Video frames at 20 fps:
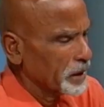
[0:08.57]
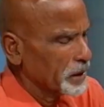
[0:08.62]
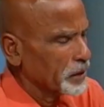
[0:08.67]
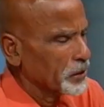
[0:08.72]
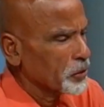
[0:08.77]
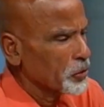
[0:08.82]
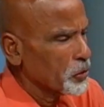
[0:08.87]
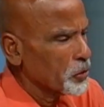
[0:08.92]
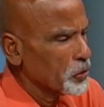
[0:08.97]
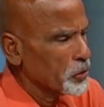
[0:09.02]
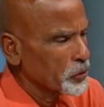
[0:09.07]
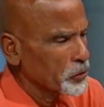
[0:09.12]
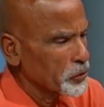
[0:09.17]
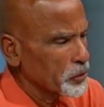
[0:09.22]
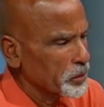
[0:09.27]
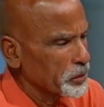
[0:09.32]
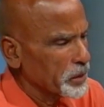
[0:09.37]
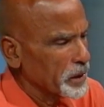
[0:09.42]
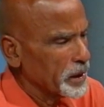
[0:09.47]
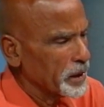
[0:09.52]
a court
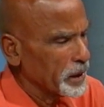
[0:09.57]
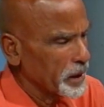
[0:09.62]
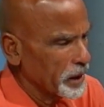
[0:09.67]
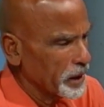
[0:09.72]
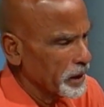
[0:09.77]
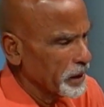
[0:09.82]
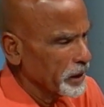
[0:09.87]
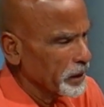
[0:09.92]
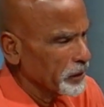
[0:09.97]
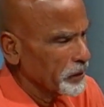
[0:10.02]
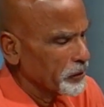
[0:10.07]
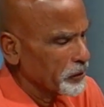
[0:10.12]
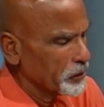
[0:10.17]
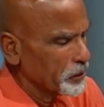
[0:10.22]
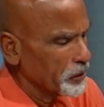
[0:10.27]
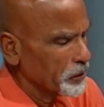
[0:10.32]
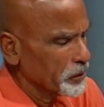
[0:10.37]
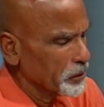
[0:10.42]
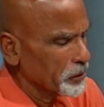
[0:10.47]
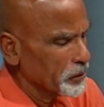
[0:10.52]
would be needing
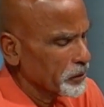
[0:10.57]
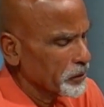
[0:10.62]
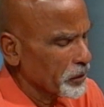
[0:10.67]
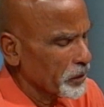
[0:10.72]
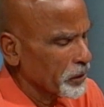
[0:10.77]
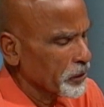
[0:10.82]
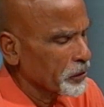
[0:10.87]
to